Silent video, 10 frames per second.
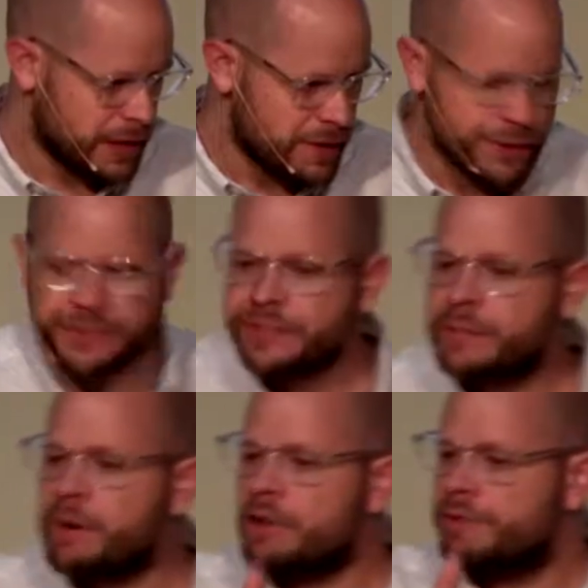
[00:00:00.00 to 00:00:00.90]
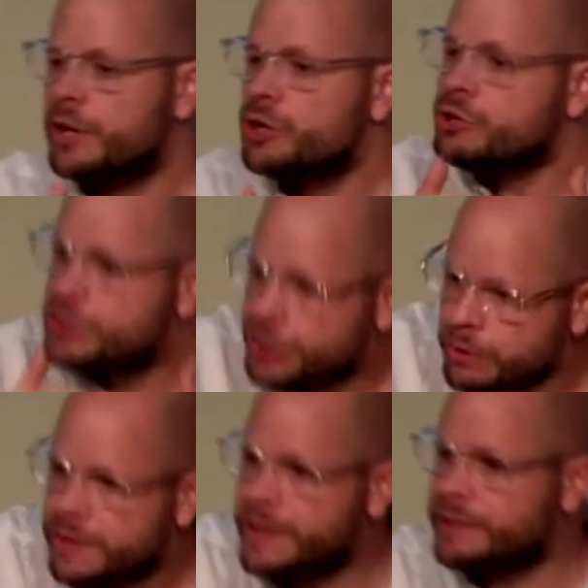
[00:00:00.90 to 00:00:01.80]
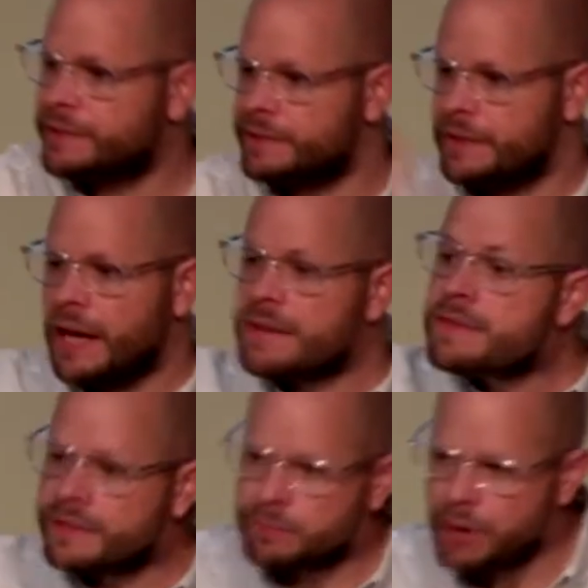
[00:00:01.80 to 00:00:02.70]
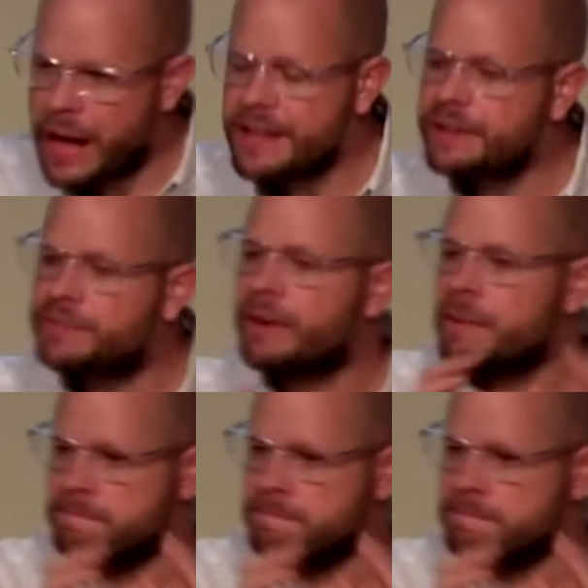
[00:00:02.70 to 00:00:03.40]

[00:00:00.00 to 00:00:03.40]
The system of do this and this will happen, it is very